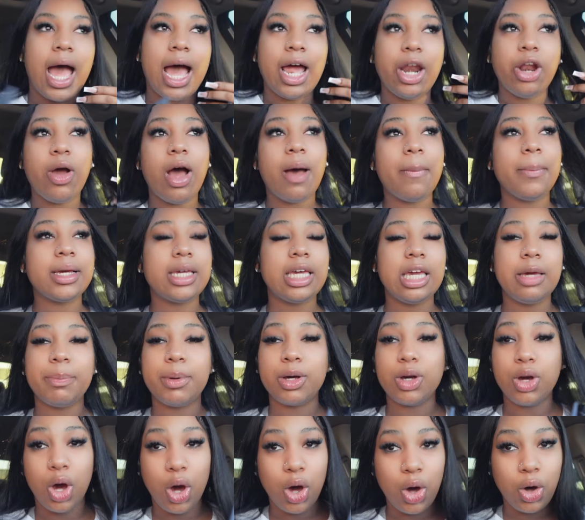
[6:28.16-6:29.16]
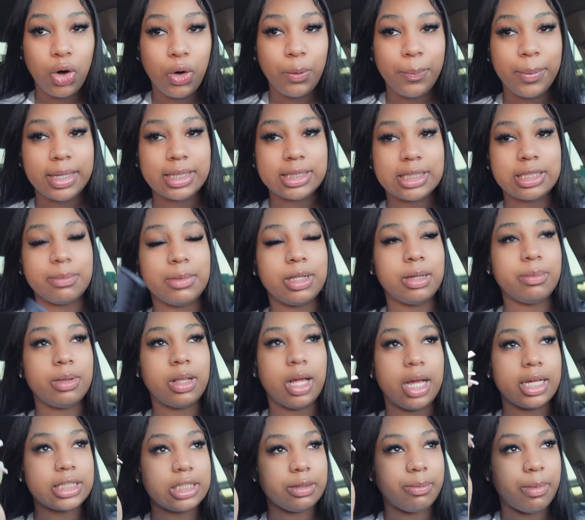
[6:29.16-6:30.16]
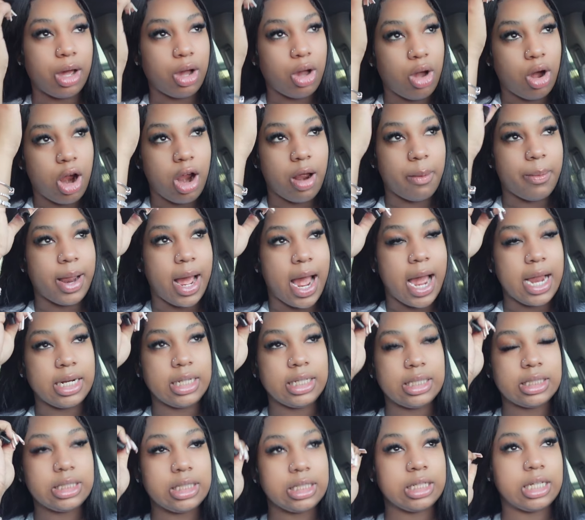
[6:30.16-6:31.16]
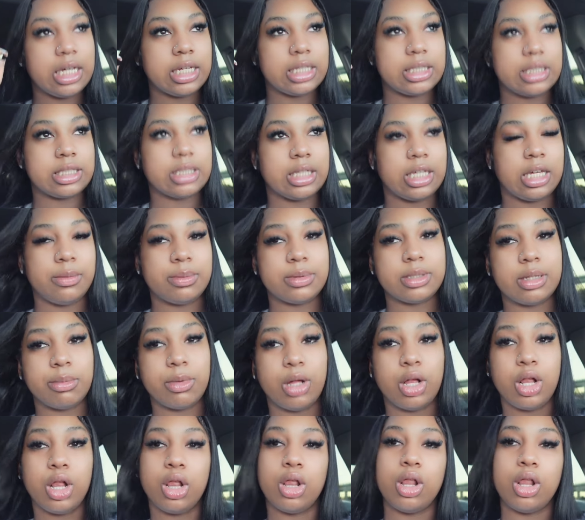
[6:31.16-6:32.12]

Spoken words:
I know I'm gonna keep a comb and some lip gloss in my car, but I need to keep some